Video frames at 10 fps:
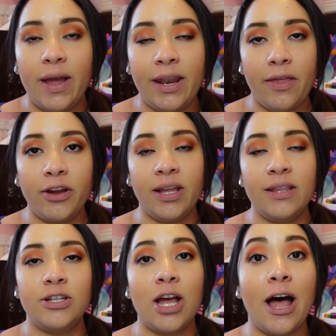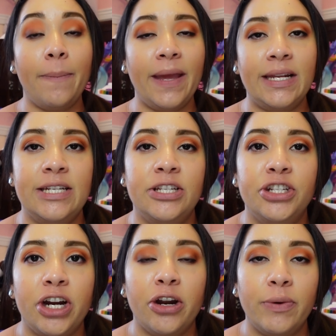another good topic to
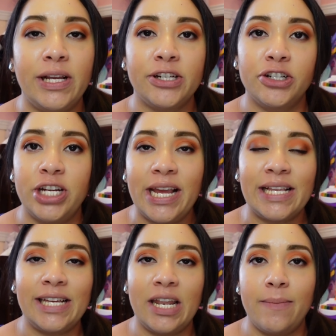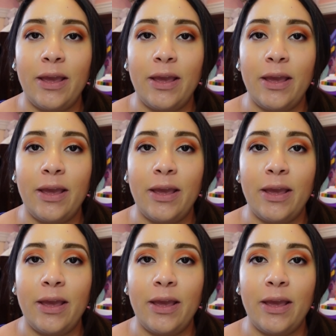start researching is going to